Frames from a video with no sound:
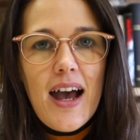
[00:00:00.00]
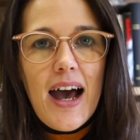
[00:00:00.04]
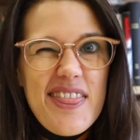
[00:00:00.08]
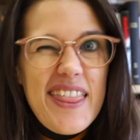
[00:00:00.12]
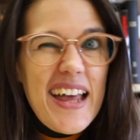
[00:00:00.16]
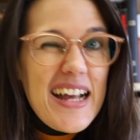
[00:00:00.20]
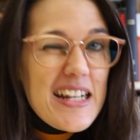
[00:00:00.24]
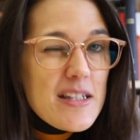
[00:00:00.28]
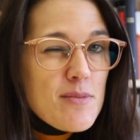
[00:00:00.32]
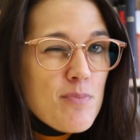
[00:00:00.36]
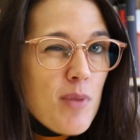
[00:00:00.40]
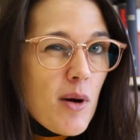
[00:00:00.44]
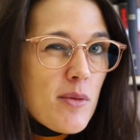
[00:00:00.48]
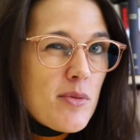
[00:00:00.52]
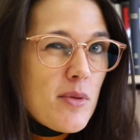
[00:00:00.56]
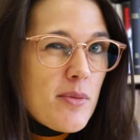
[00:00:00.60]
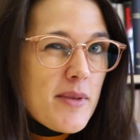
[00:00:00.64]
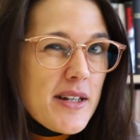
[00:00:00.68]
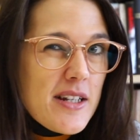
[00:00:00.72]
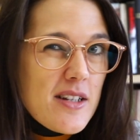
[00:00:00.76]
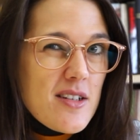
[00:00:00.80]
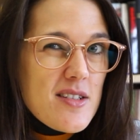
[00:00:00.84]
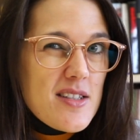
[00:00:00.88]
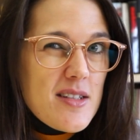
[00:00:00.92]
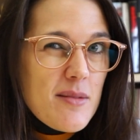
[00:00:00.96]
That's
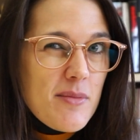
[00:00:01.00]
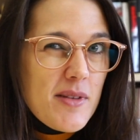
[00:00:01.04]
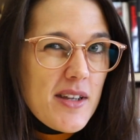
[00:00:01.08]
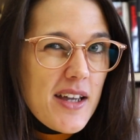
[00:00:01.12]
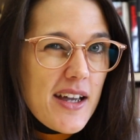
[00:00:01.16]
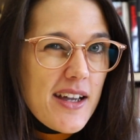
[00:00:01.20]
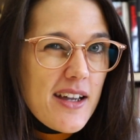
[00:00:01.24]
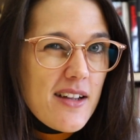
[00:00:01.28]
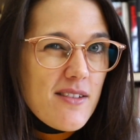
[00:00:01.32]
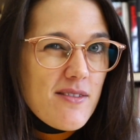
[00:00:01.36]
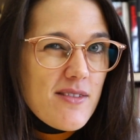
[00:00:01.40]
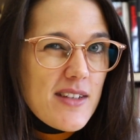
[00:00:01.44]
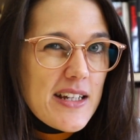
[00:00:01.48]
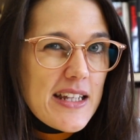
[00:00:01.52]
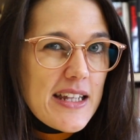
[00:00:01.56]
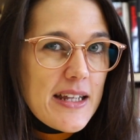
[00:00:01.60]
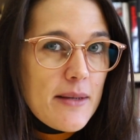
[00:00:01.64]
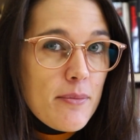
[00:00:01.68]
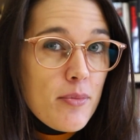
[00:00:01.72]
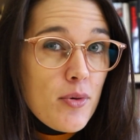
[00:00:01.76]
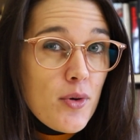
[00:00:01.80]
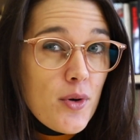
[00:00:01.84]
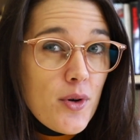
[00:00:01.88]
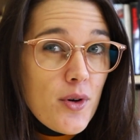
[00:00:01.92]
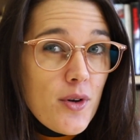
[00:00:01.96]
probably not something I can really
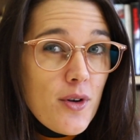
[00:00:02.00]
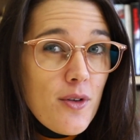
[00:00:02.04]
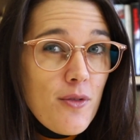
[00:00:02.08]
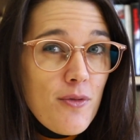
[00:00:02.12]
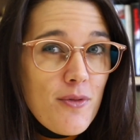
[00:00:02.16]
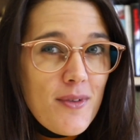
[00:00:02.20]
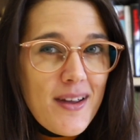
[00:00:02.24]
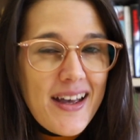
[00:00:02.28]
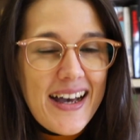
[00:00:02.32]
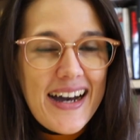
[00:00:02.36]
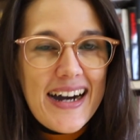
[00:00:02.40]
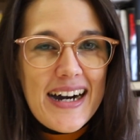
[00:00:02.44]
prove,